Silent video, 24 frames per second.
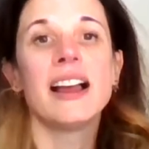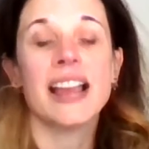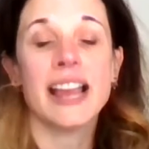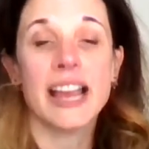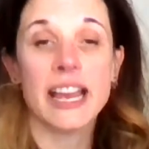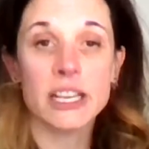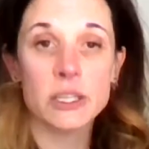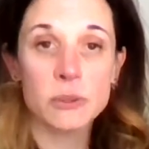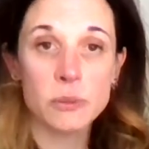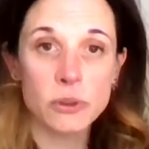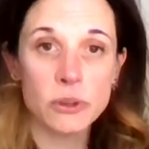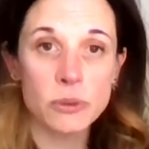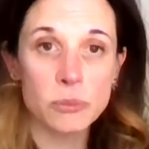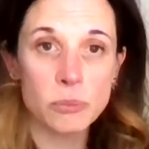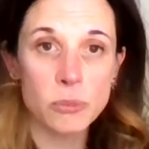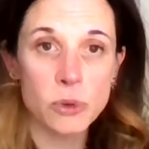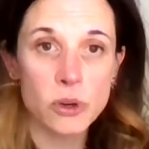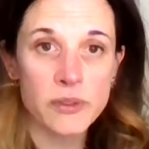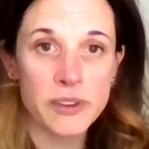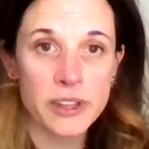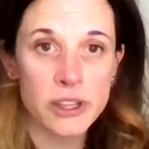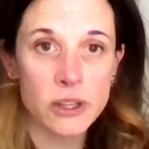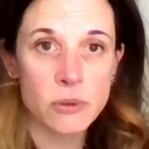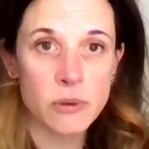As we're
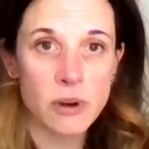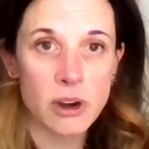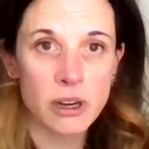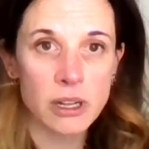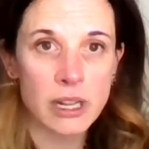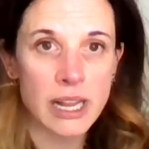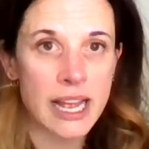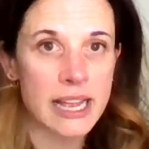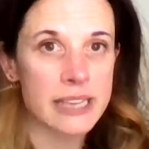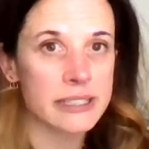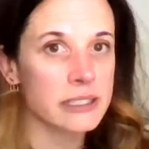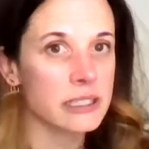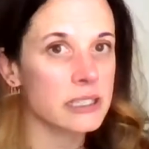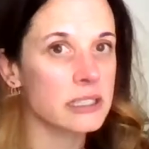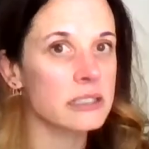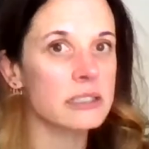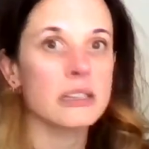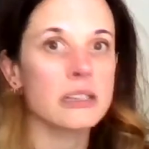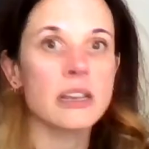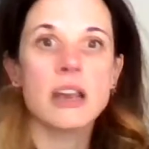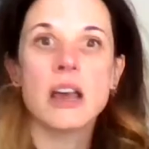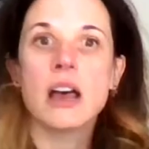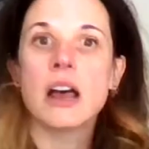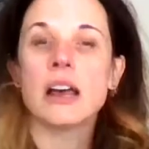moving through our classes,
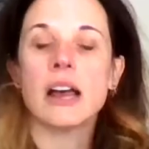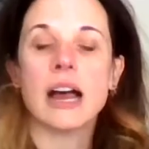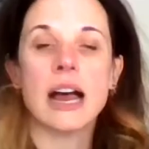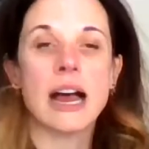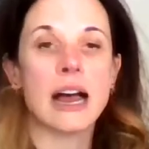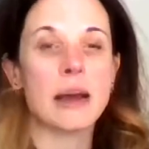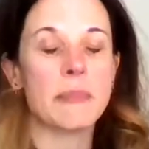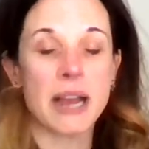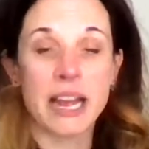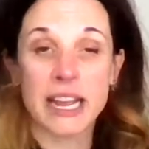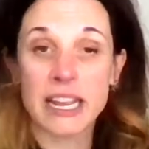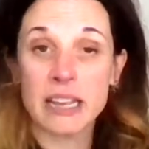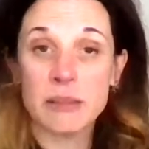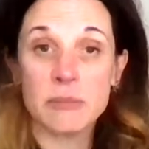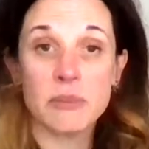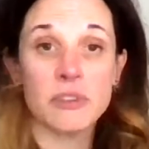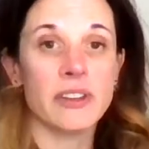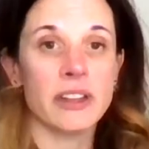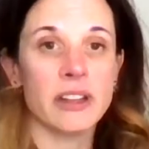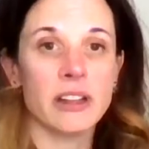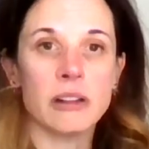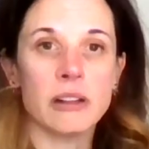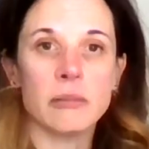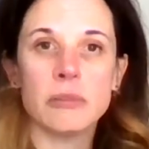I am
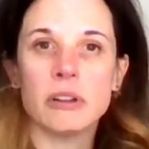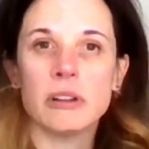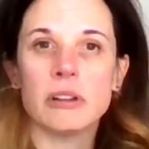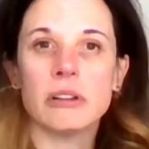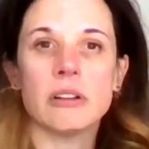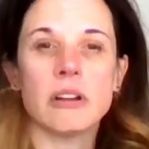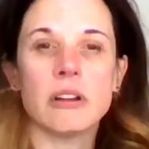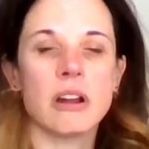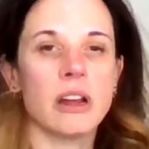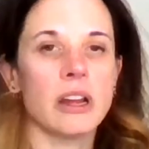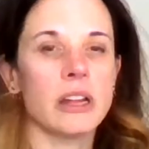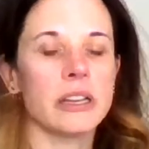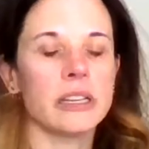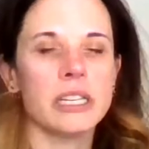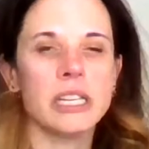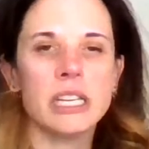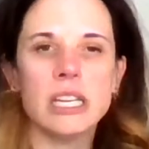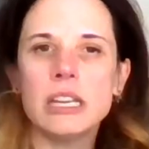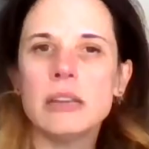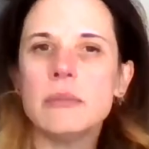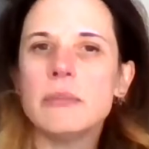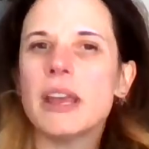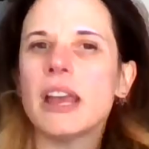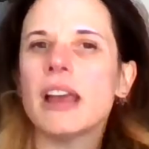available on
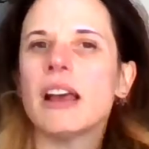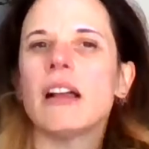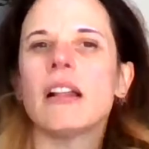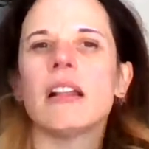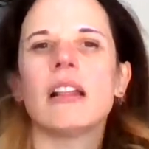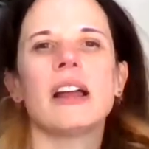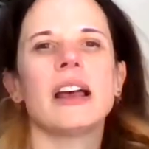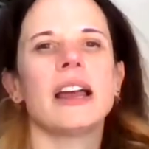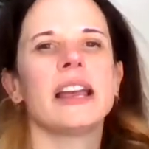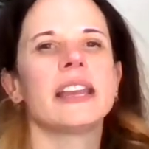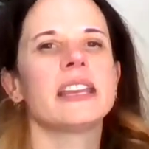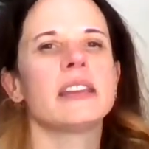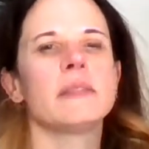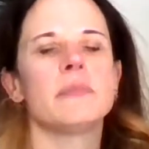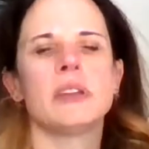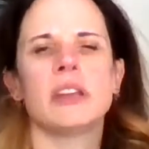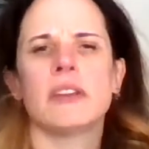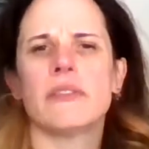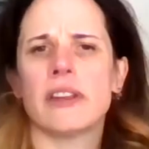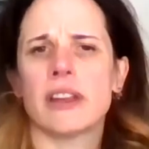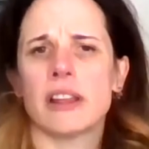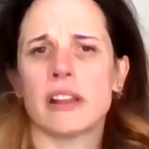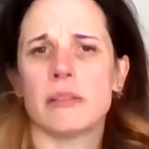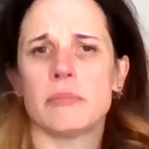email. I can be
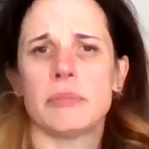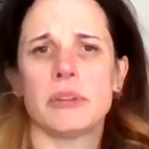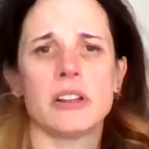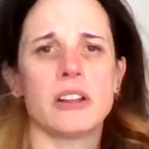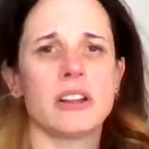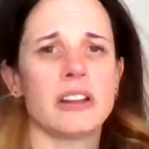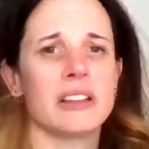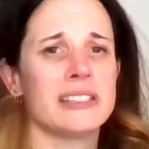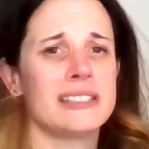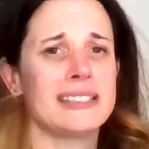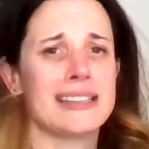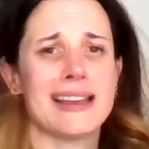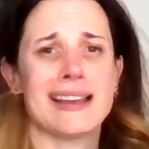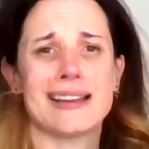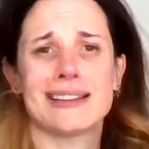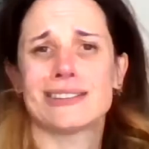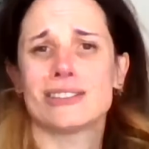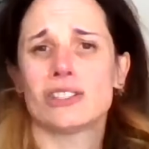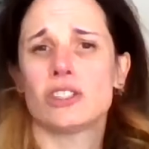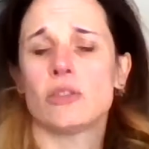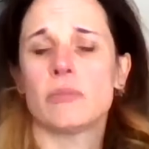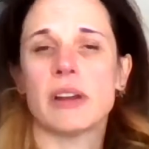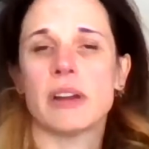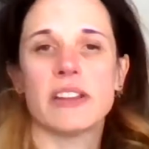available on
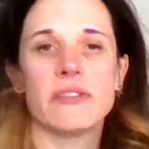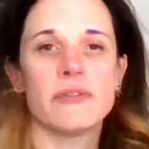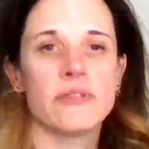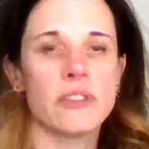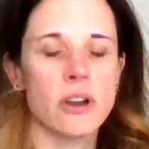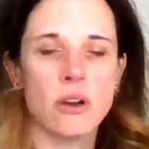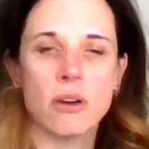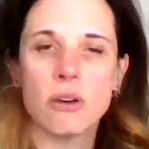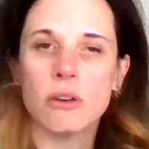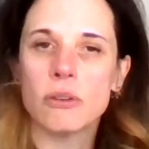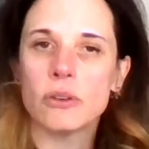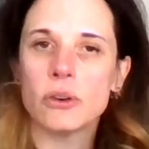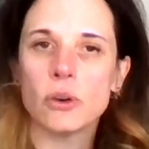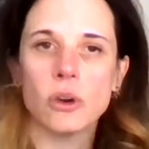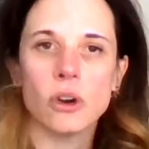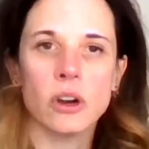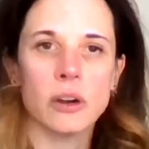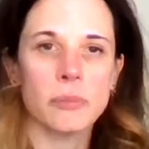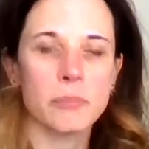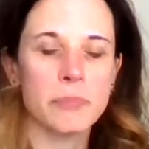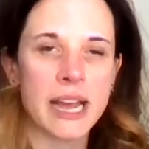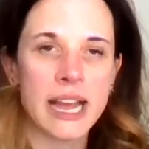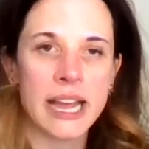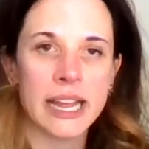text or by phone
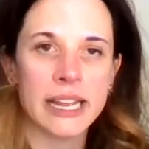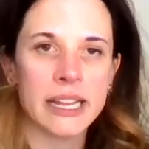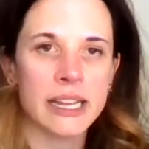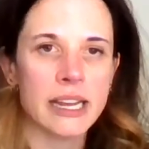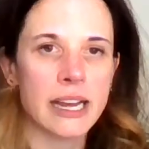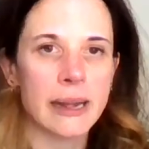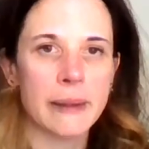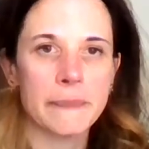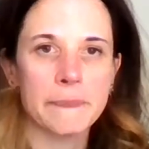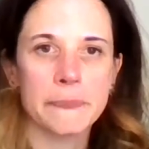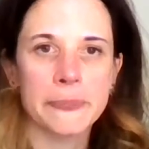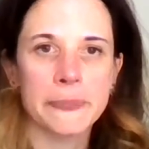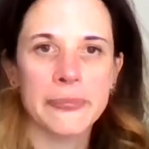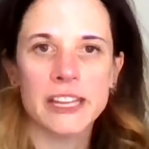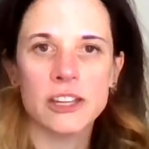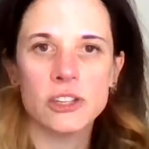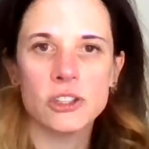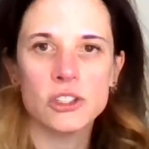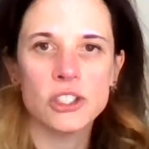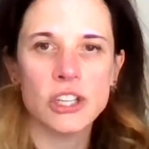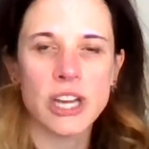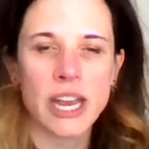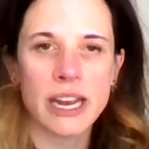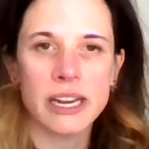or by
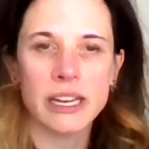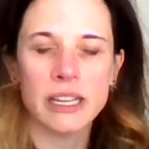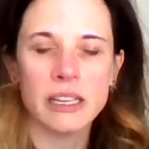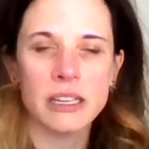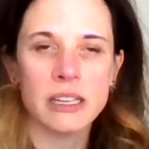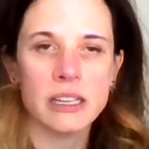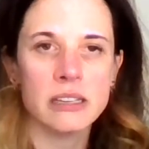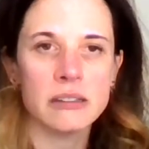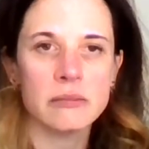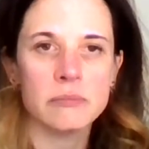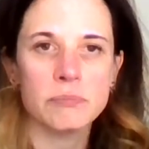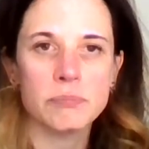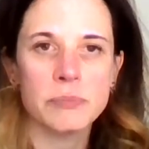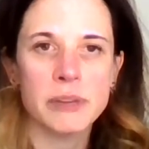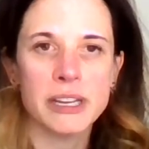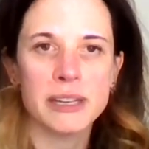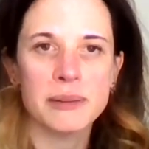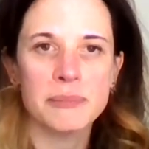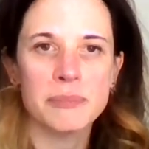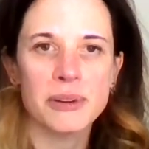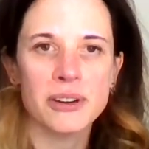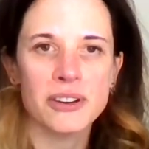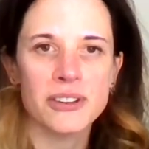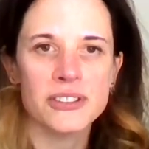chatting
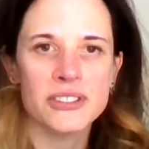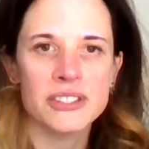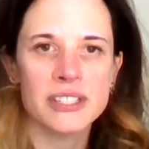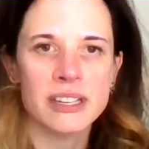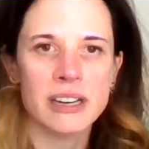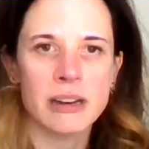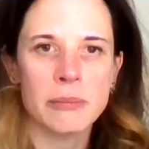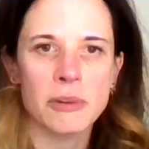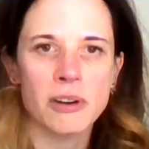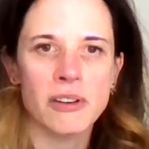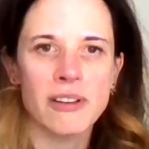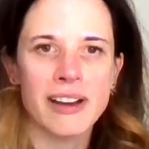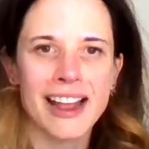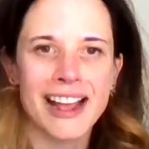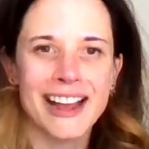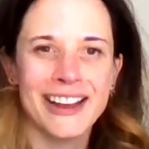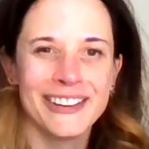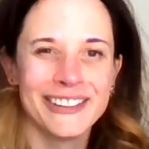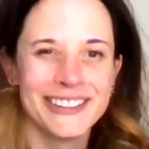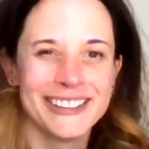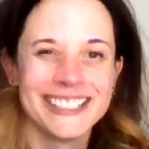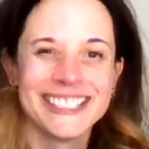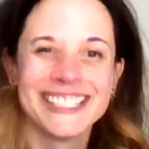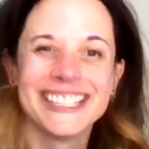in person. I'm
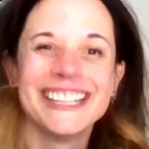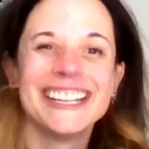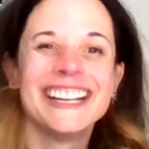around